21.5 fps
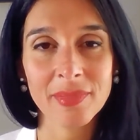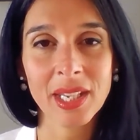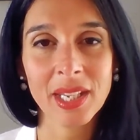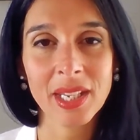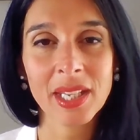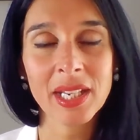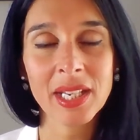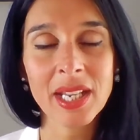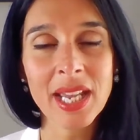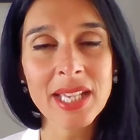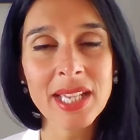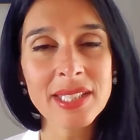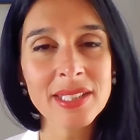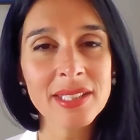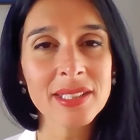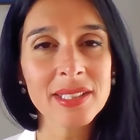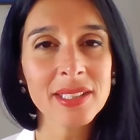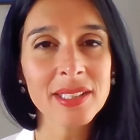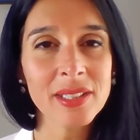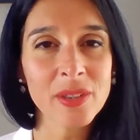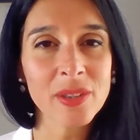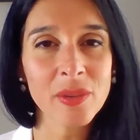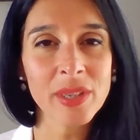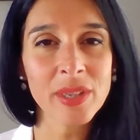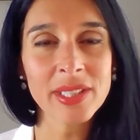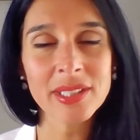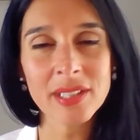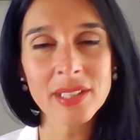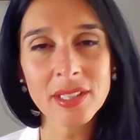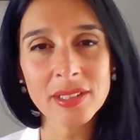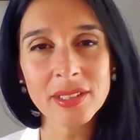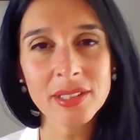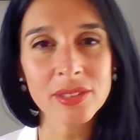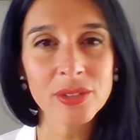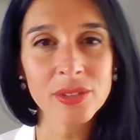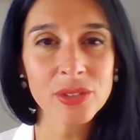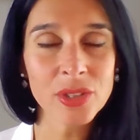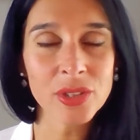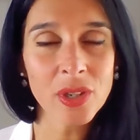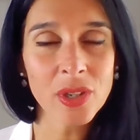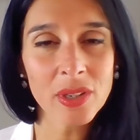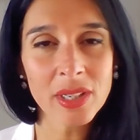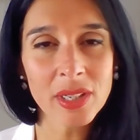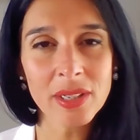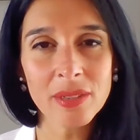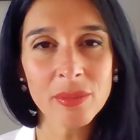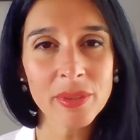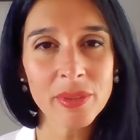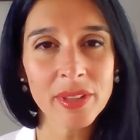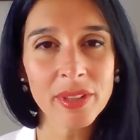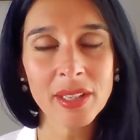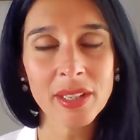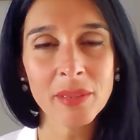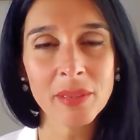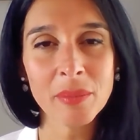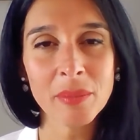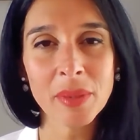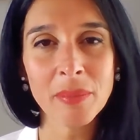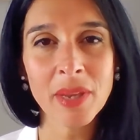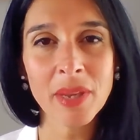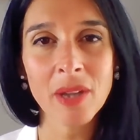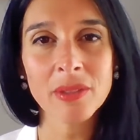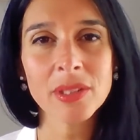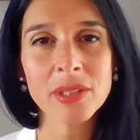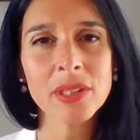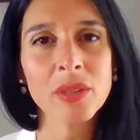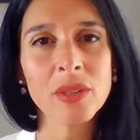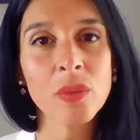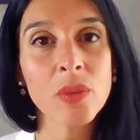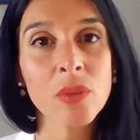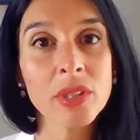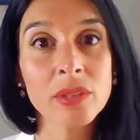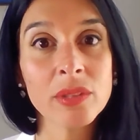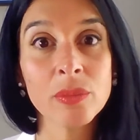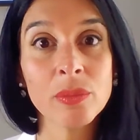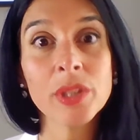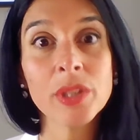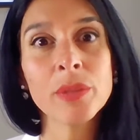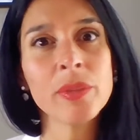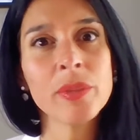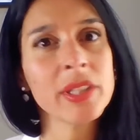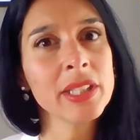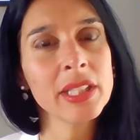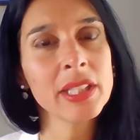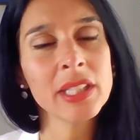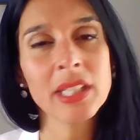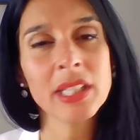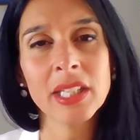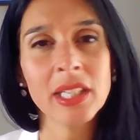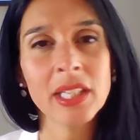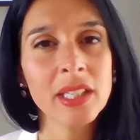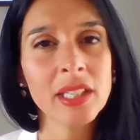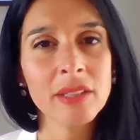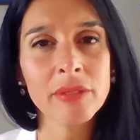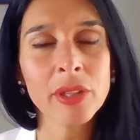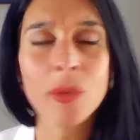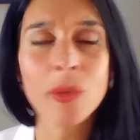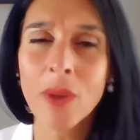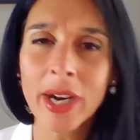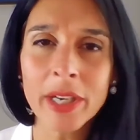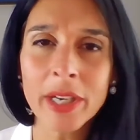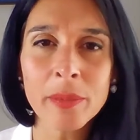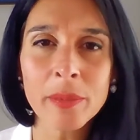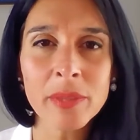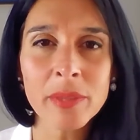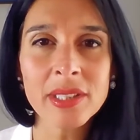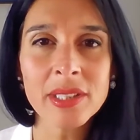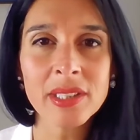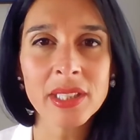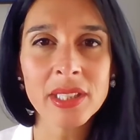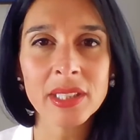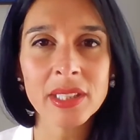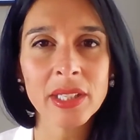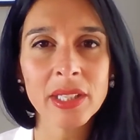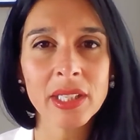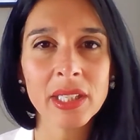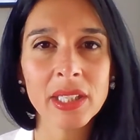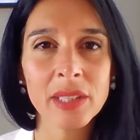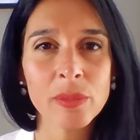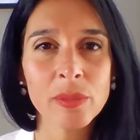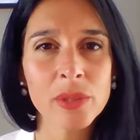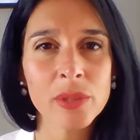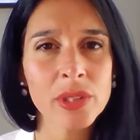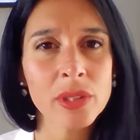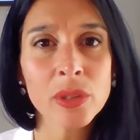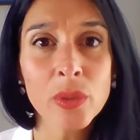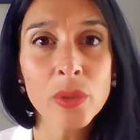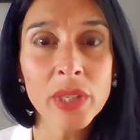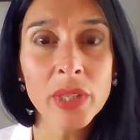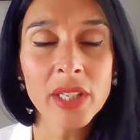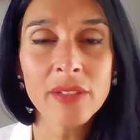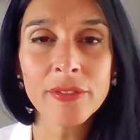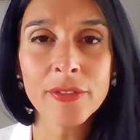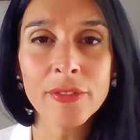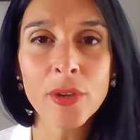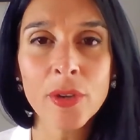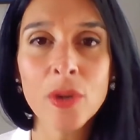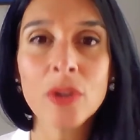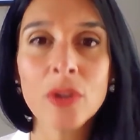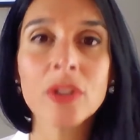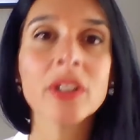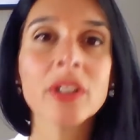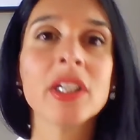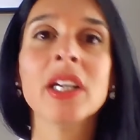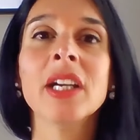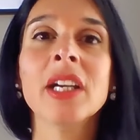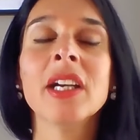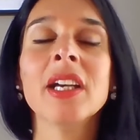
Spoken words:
And as I started to talk with him about what were the key requirements he was looking for,